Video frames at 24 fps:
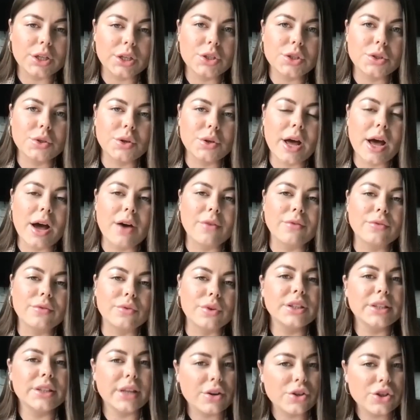need to have
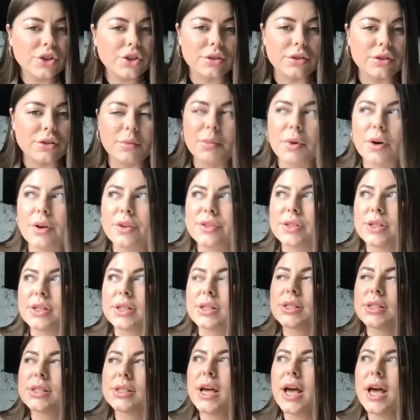retention
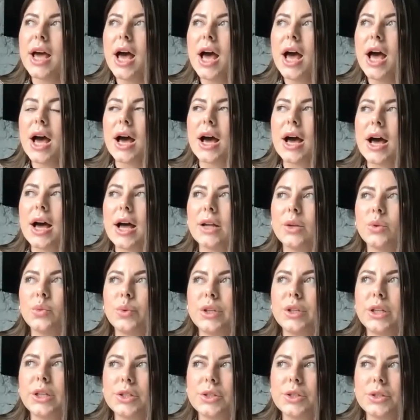deposits, and we
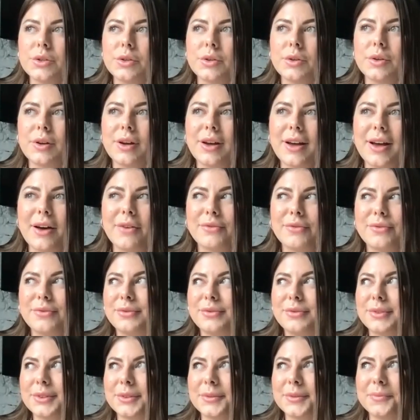need to have
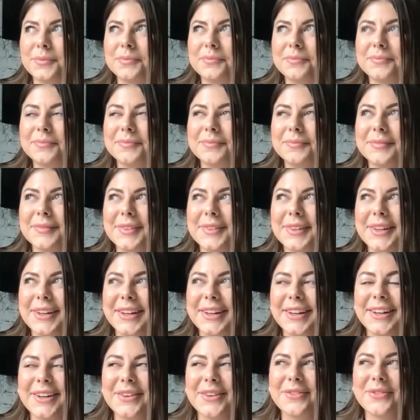
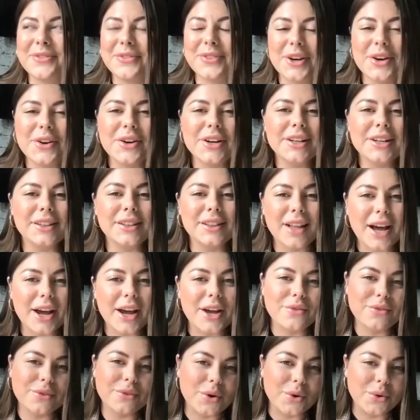a very
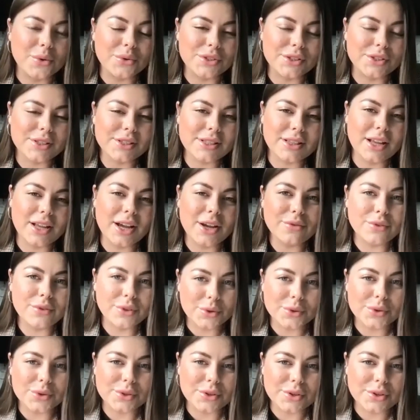live audience, live
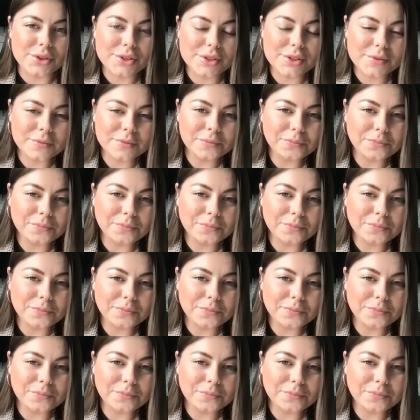users.